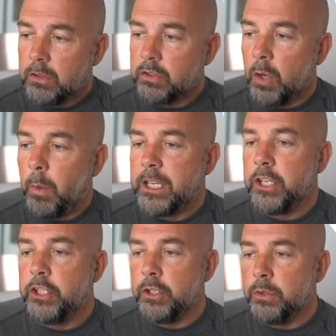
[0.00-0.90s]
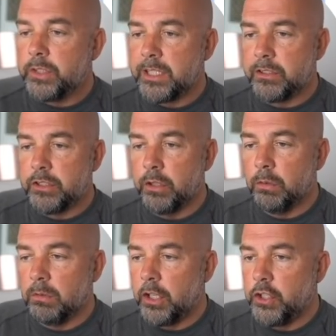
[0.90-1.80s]
So when you use this
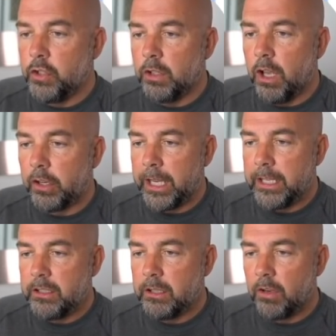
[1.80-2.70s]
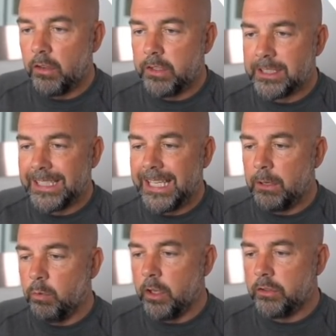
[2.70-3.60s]
tool and you log in, you've got this
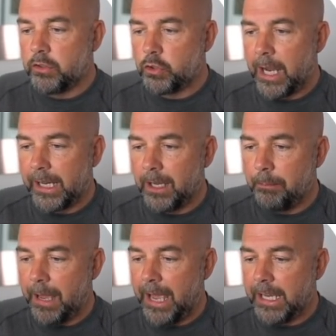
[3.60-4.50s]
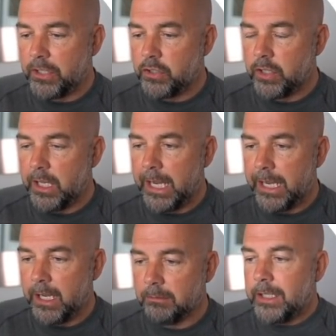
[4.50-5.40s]
keyword tracker page
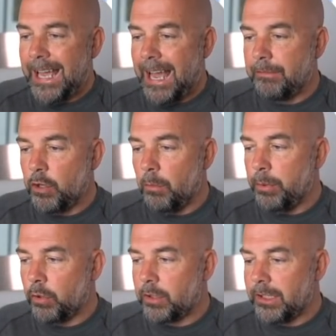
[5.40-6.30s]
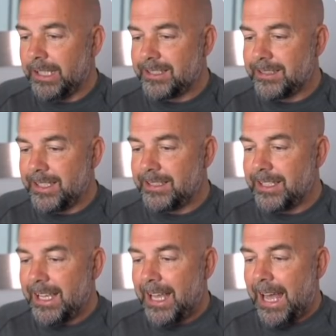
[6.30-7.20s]
here. You have your book listed.
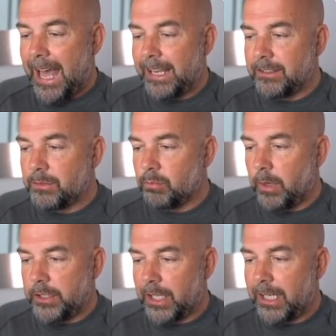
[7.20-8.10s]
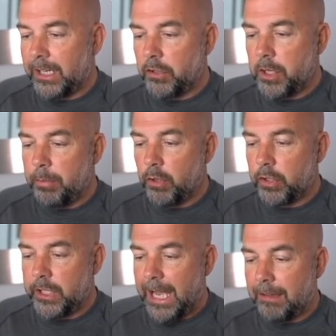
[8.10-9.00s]
And when you click on your
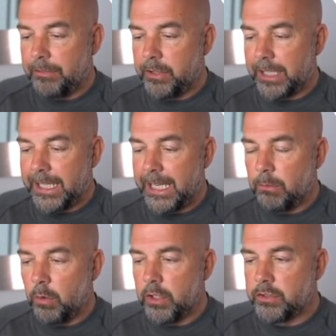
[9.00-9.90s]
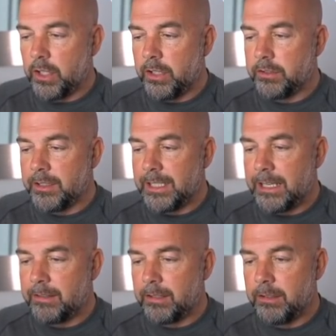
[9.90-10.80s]
book, you have the keywords
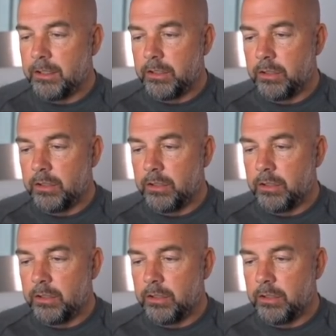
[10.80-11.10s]
underneath that